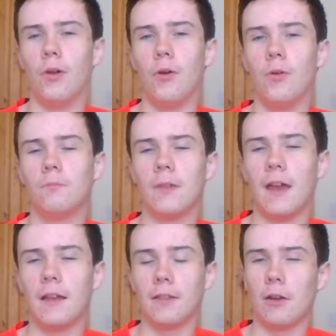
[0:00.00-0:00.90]
though.
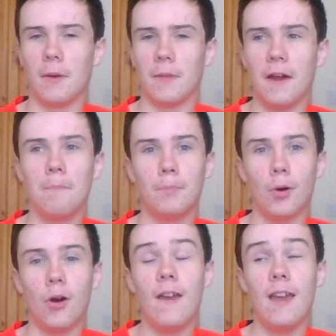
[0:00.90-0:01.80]
Sorry about that,
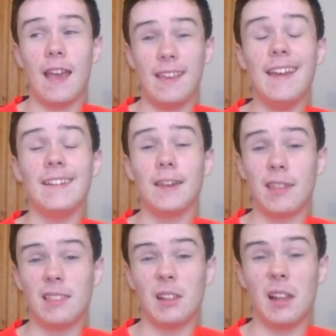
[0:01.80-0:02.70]
but again, I
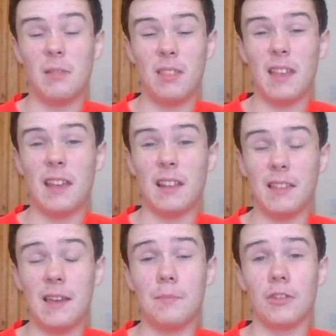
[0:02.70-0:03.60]
think they'll stay in the
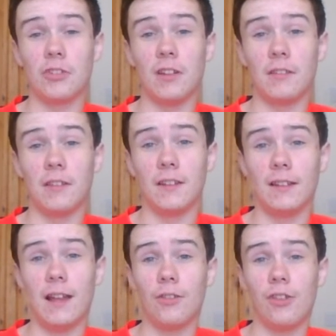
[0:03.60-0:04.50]
same position as they did
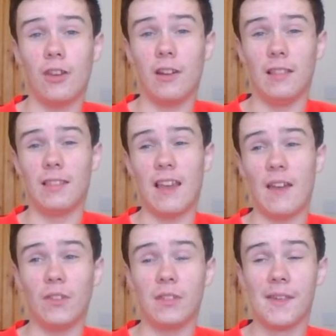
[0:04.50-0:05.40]
last year in
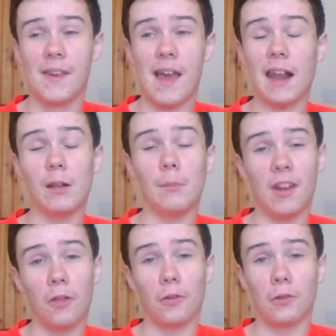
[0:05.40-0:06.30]
7th. And it'll be
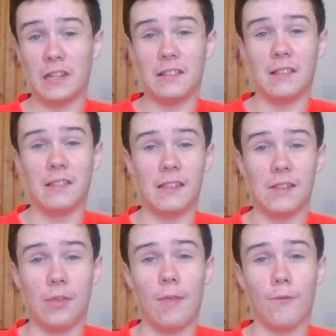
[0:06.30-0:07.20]
another decent
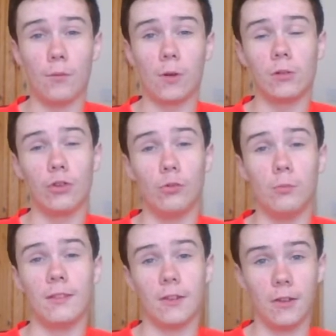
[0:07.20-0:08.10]
season for Ronald
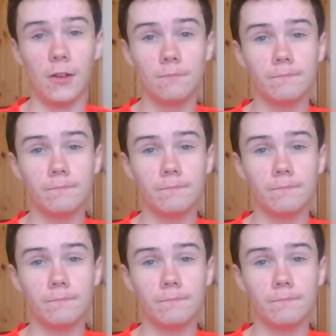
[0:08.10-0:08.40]
Koeman's side.